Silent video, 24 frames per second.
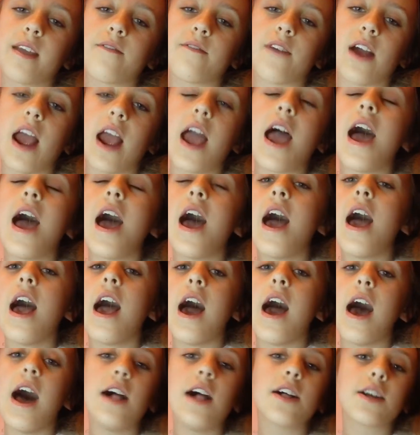Right,
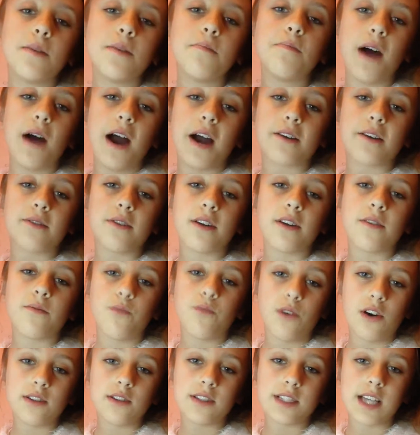I'll come back
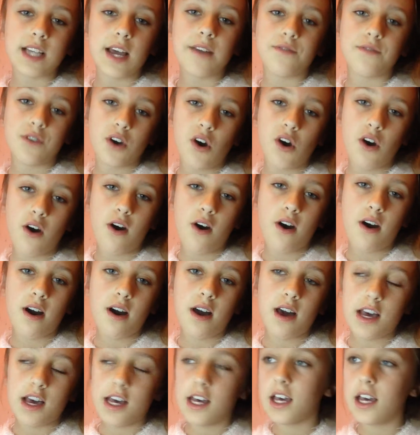once I've got
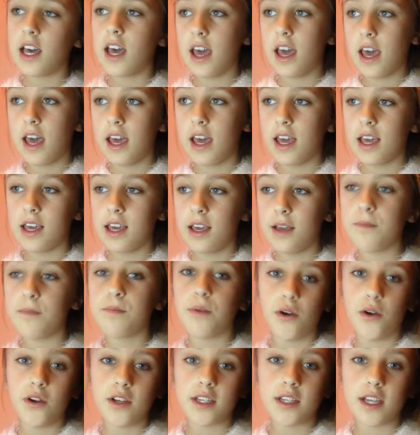a
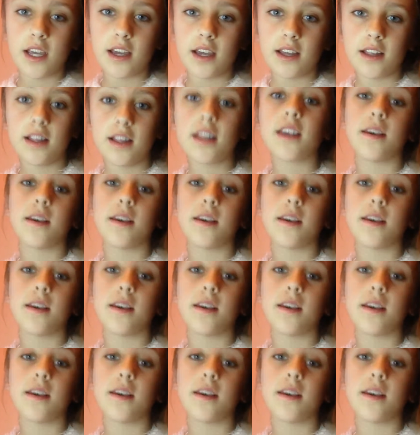ponytail